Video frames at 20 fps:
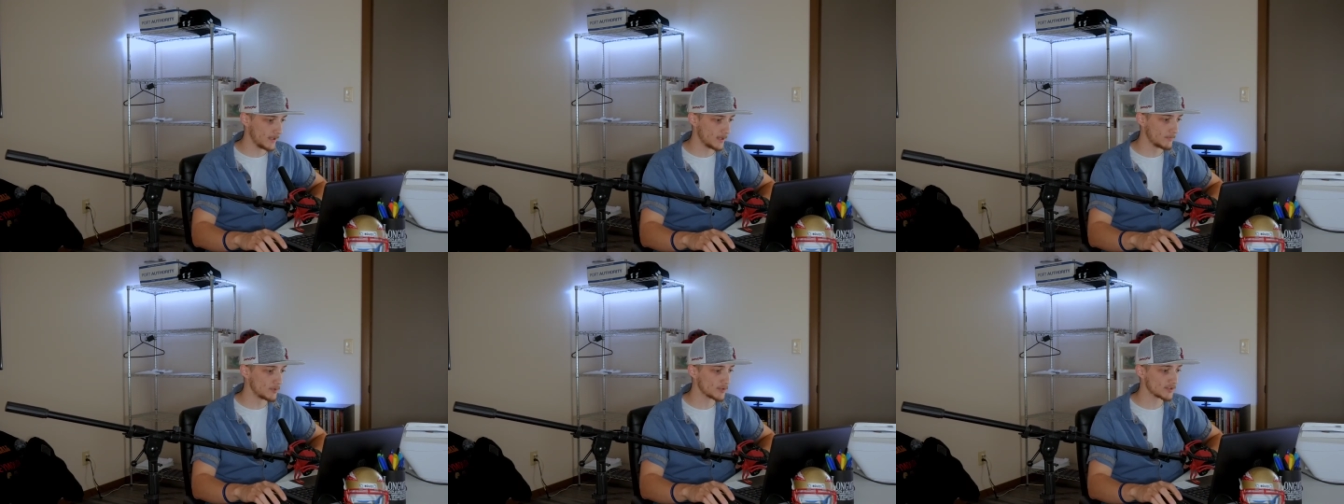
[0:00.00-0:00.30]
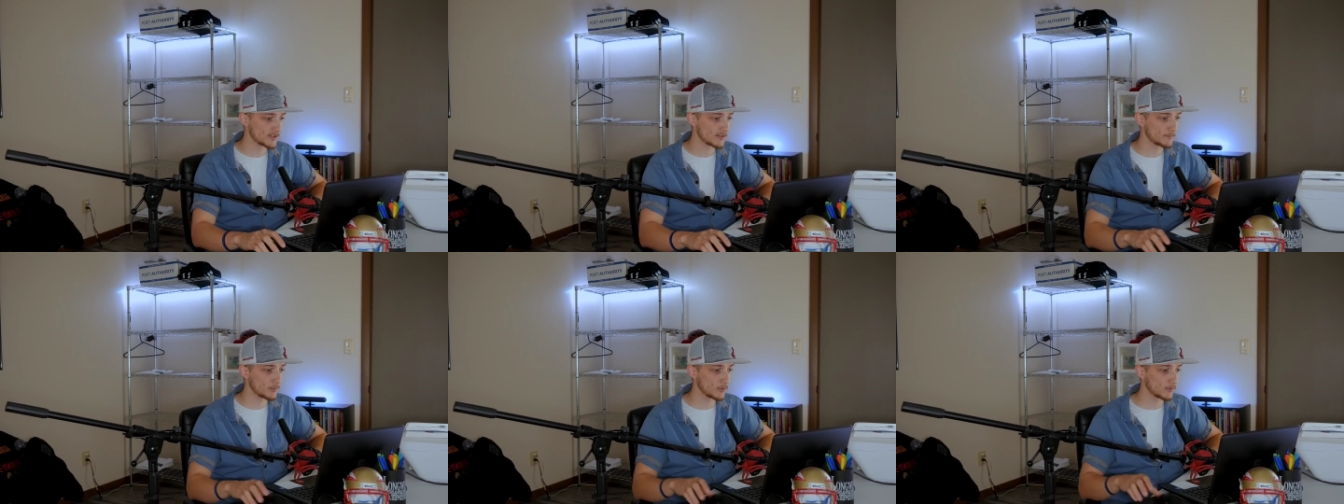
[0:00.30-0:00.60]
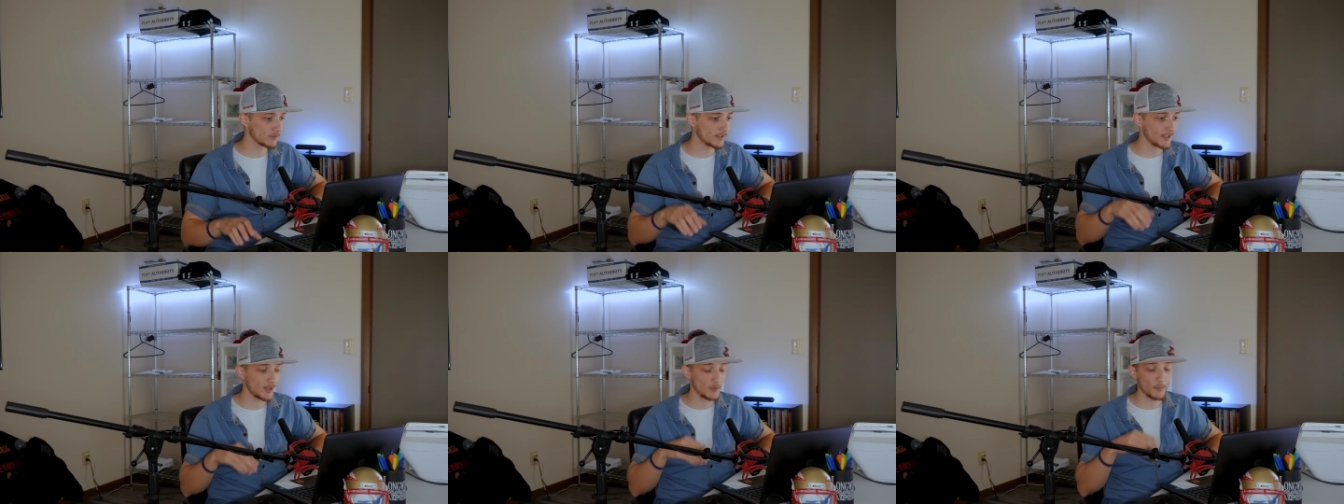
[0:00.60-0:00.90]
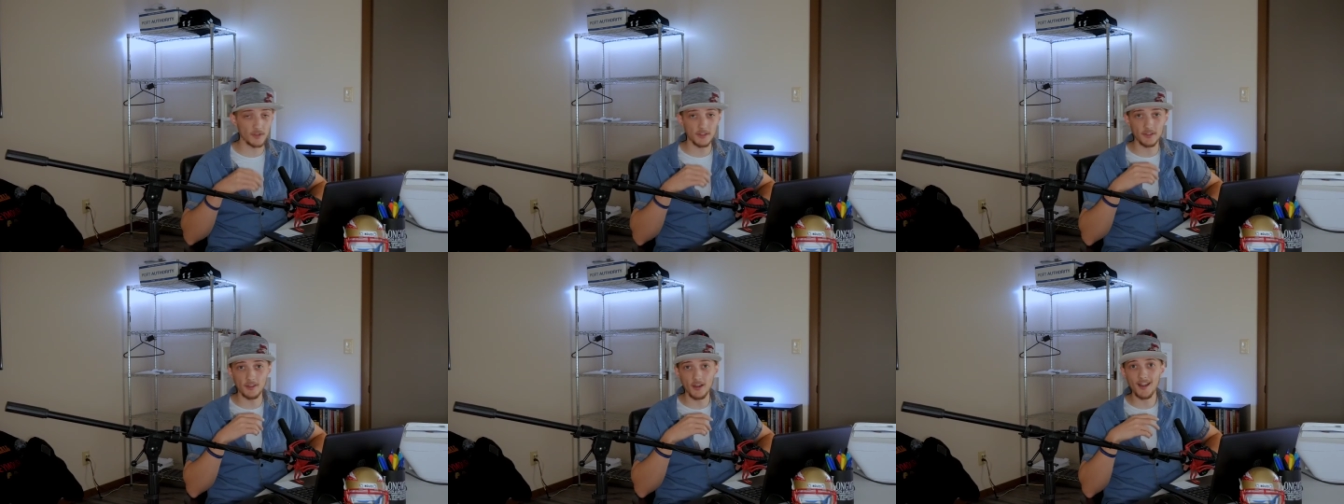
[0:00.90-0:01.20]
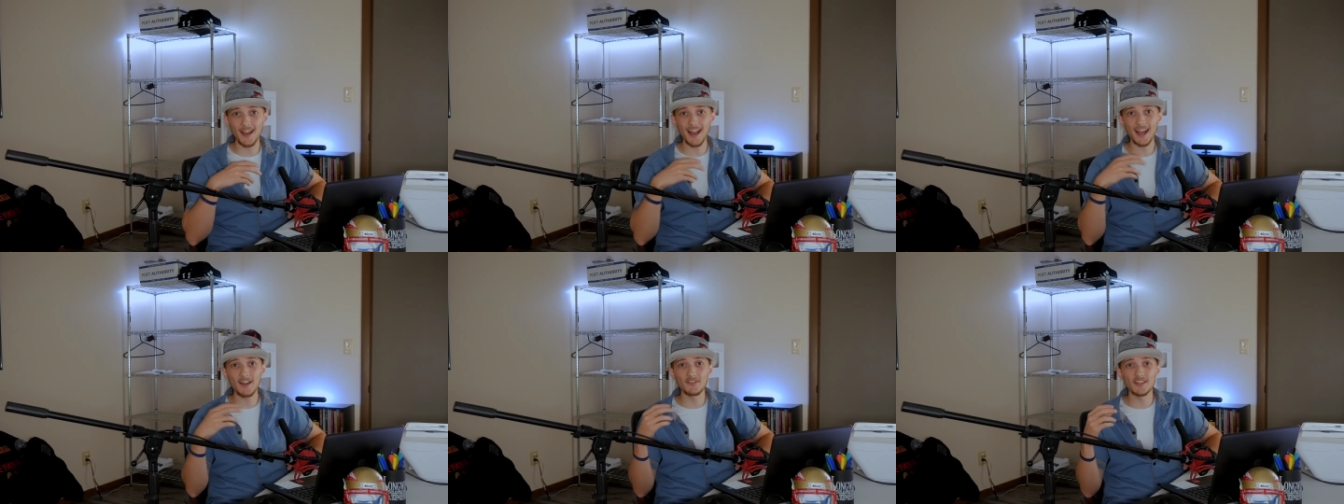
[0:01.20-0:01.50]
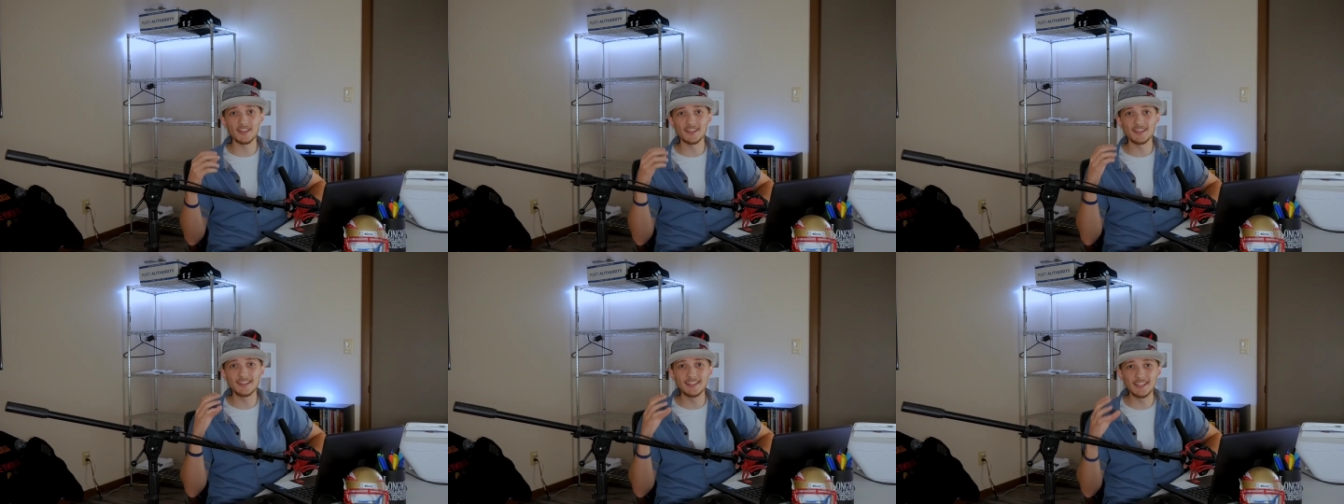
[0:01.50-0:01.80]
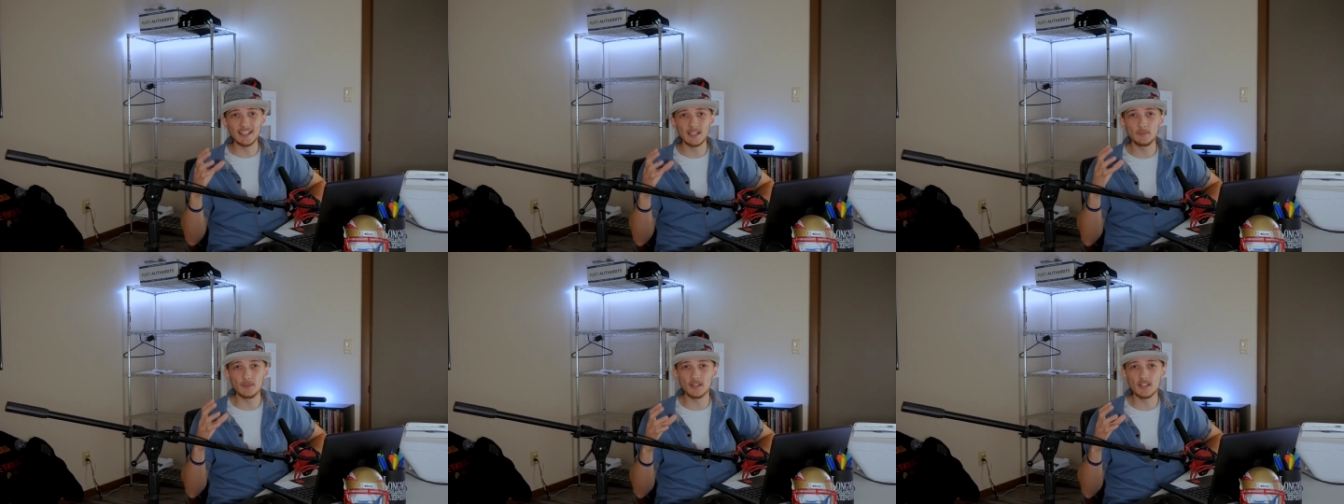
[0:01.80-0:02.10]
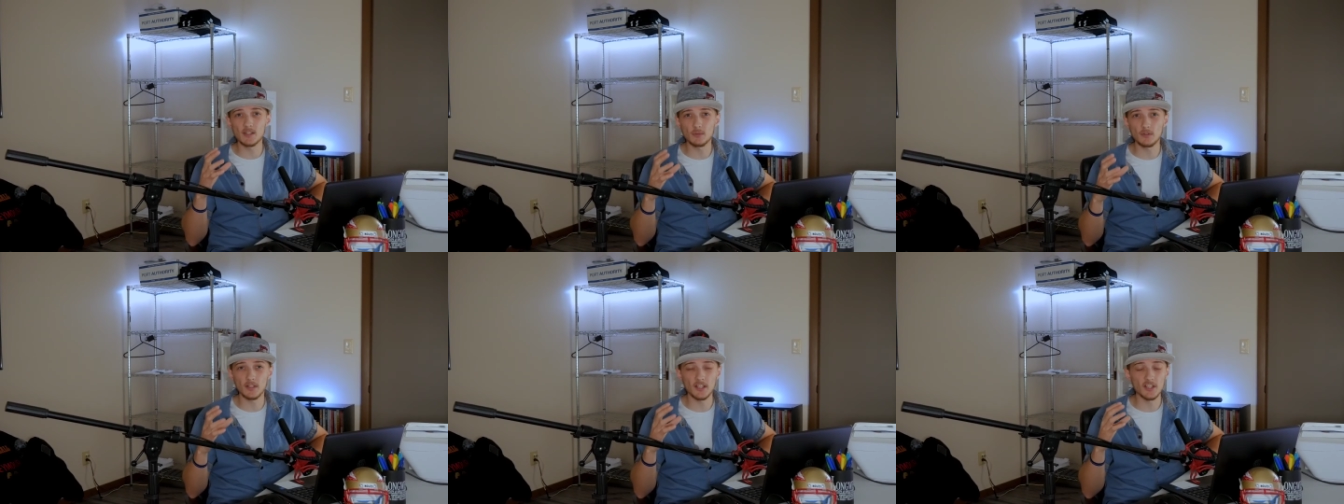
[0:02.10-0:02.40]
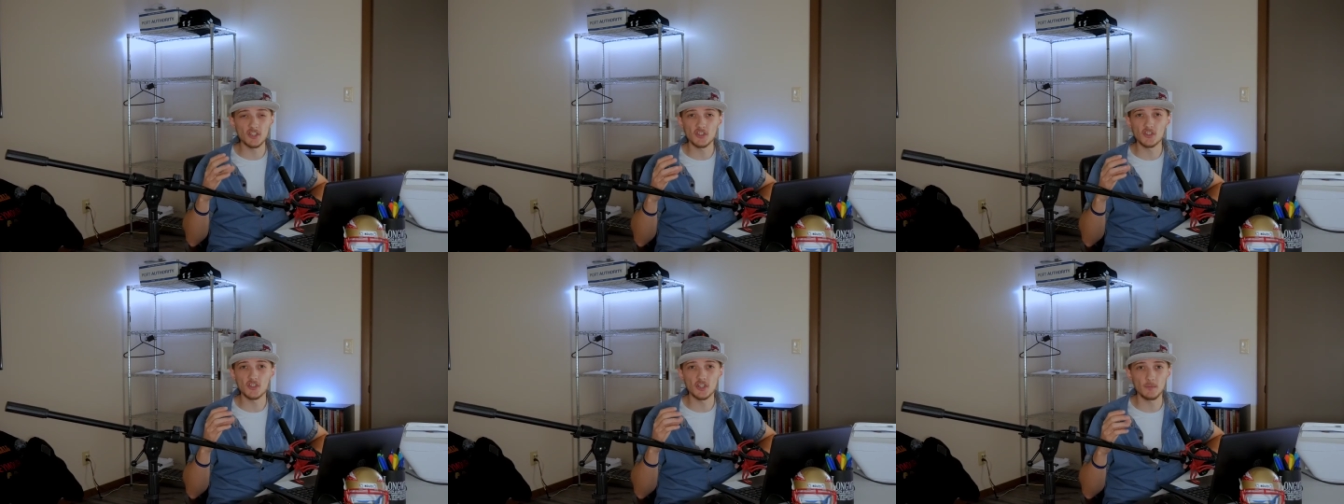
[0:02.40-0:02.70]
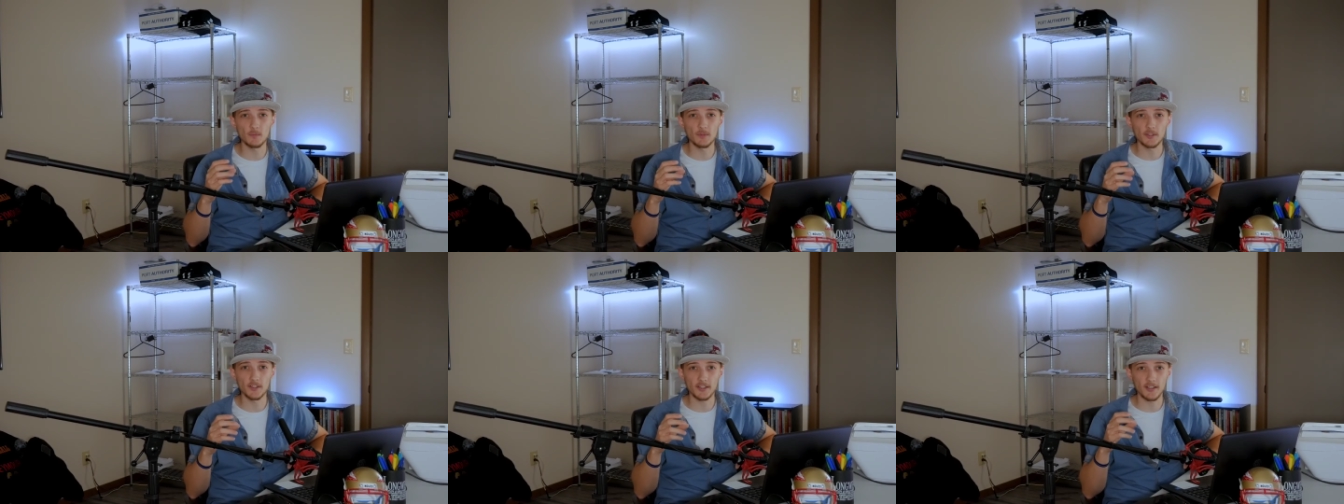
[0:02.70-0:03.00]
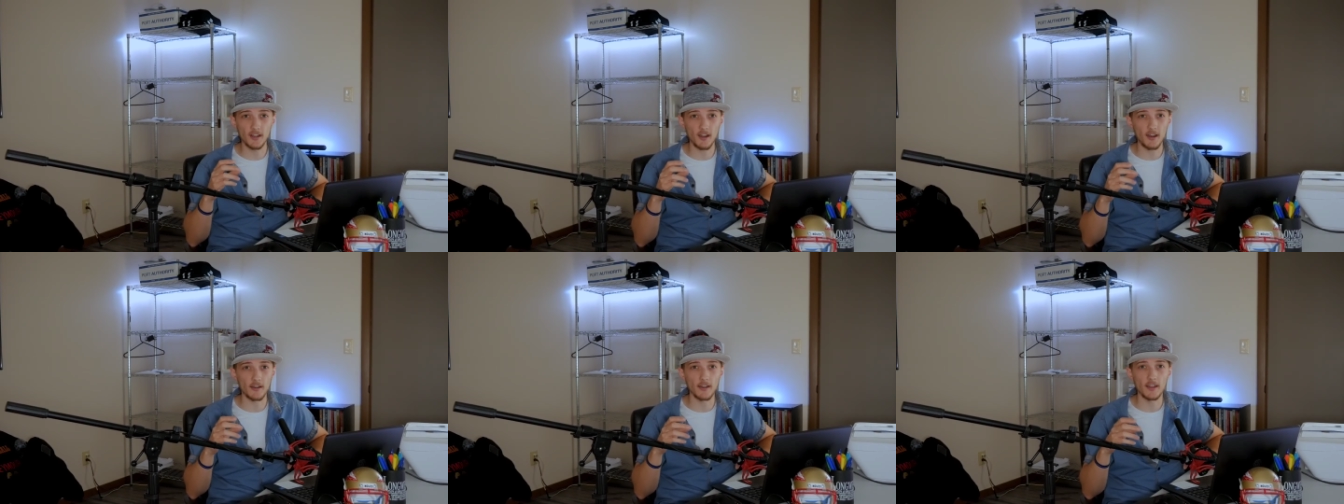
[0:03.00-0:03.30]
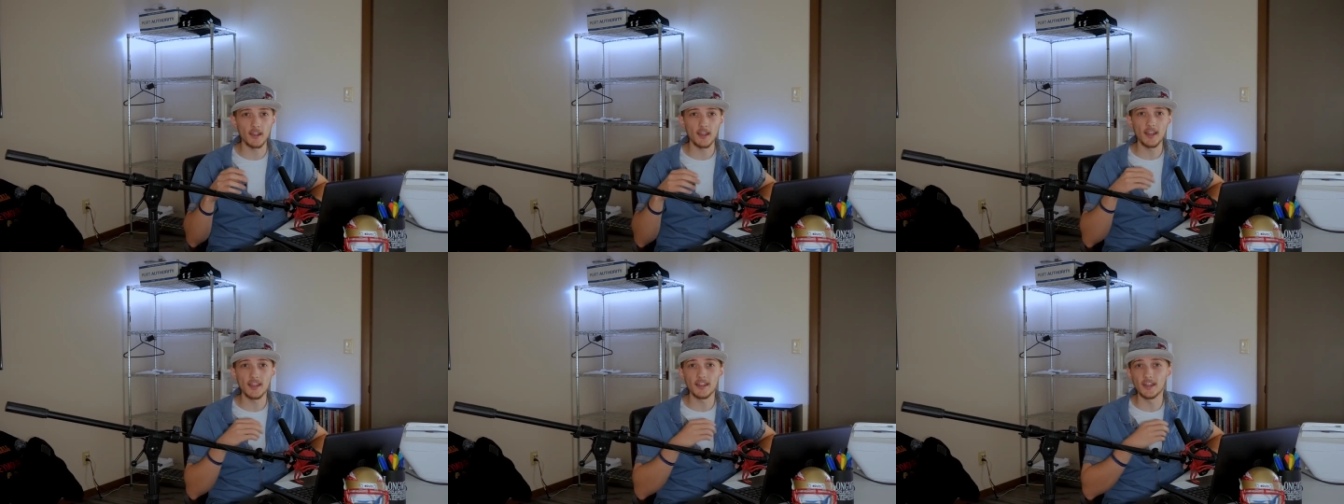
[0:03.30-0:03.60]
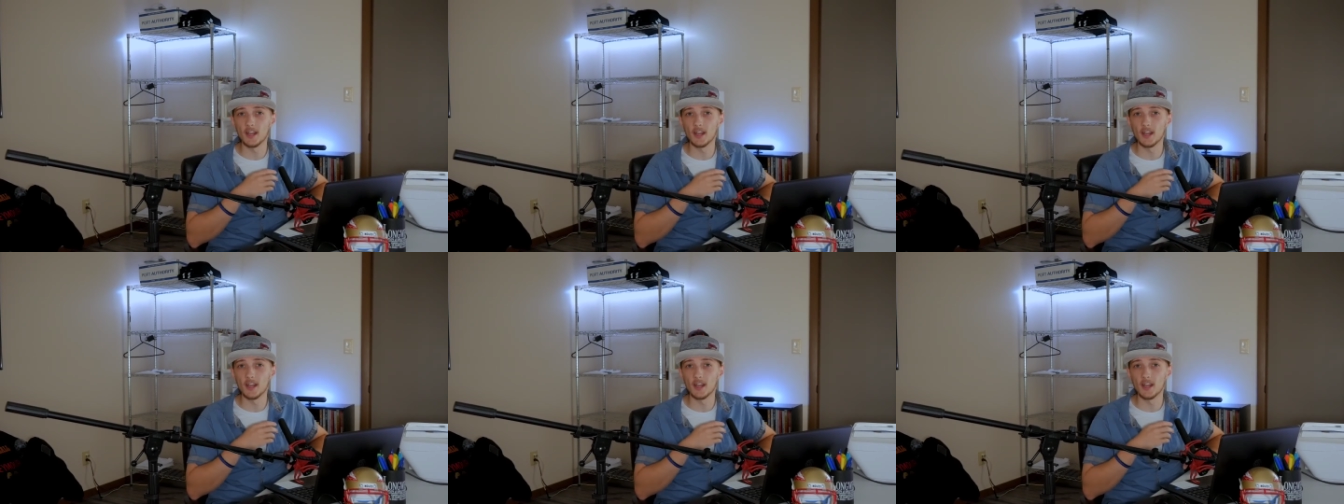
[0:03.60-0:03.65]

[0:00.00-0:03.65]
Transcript: And most importantly, I would not have the deepest relationship with God